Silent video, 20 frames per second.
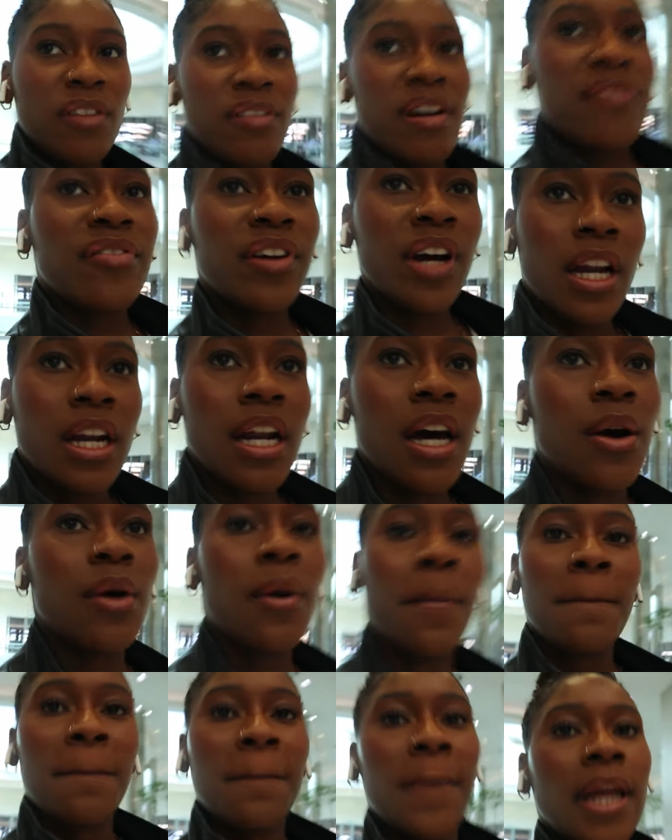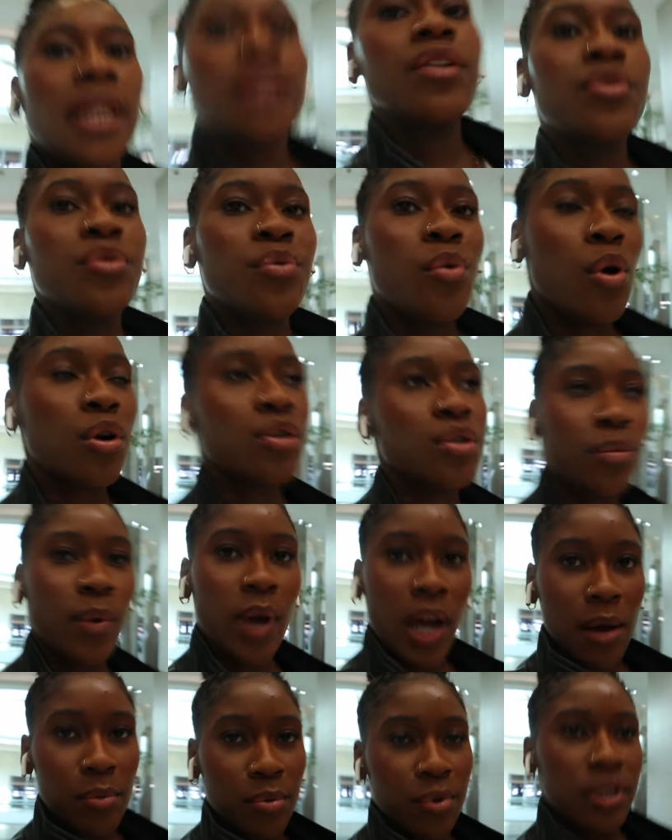of Africa now I need to walk to
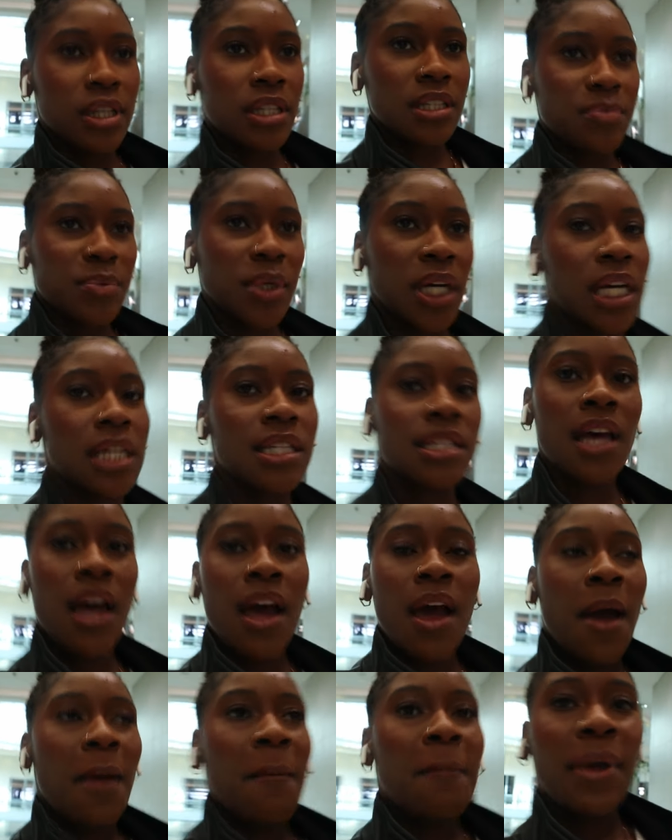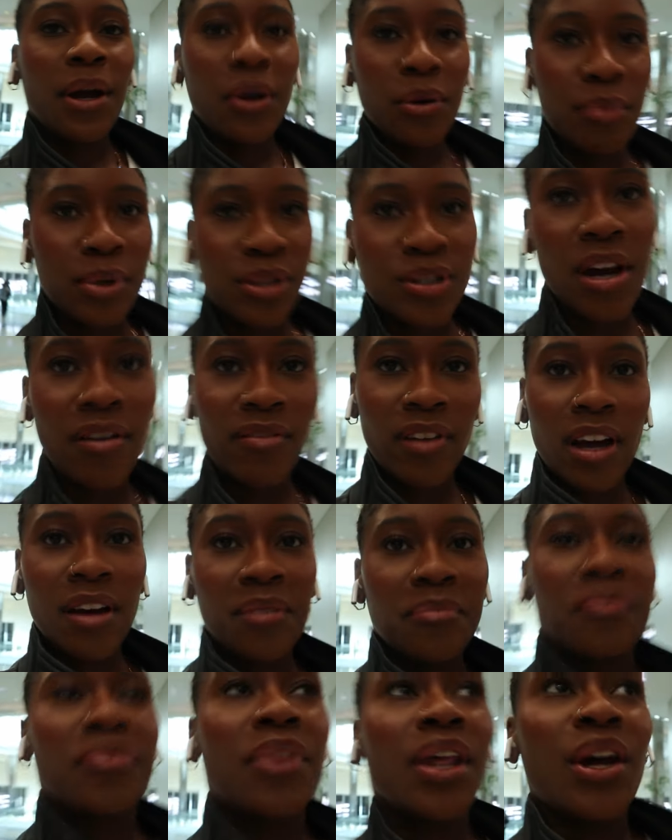where Abu is because my Uber driver
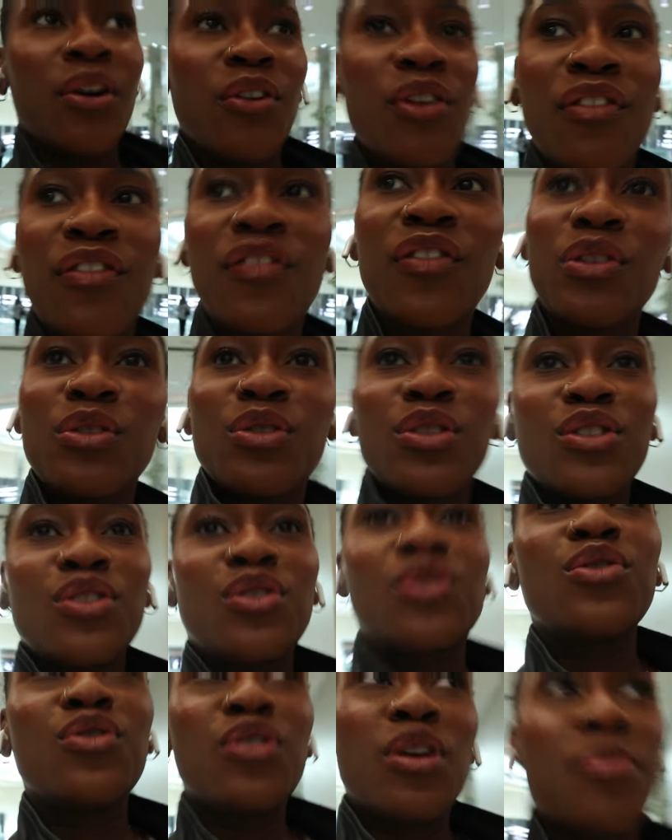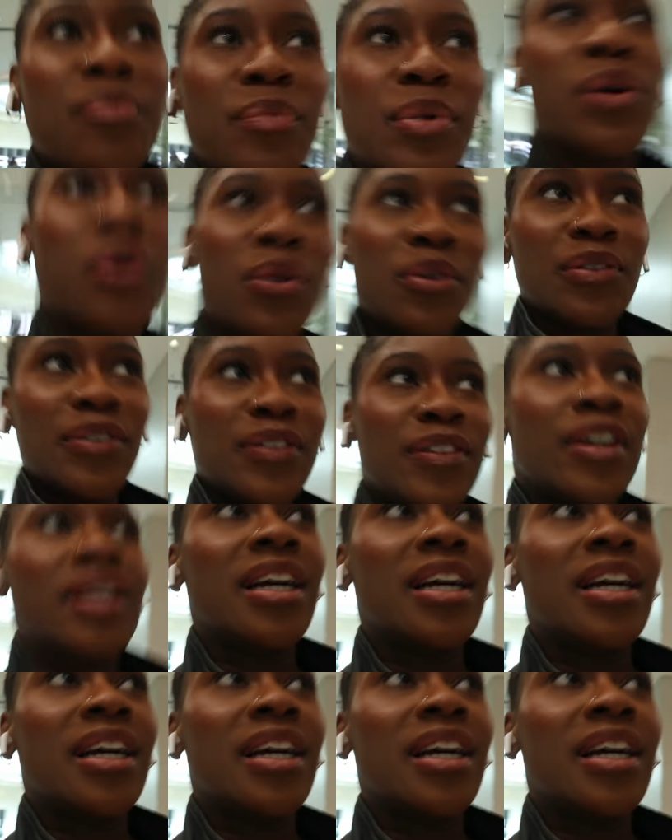refused to drop me off